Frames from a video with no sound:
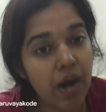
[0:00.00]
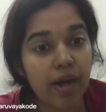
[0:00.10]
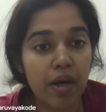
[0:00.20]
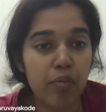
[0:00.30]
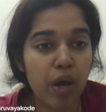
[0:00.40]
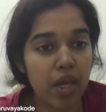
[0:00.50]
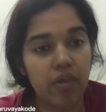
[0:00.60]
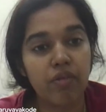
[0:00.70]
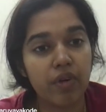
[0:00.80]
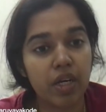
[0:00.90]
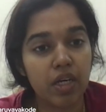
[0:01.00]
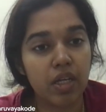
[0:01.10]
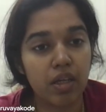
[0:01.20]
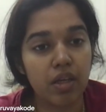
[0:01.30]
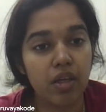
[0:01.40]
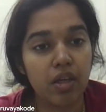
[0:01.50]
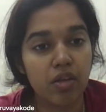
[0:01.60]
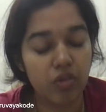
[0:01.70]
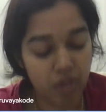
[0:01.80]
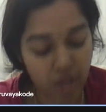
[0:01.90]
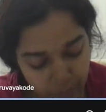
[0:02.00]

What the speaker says: divided by infinity. So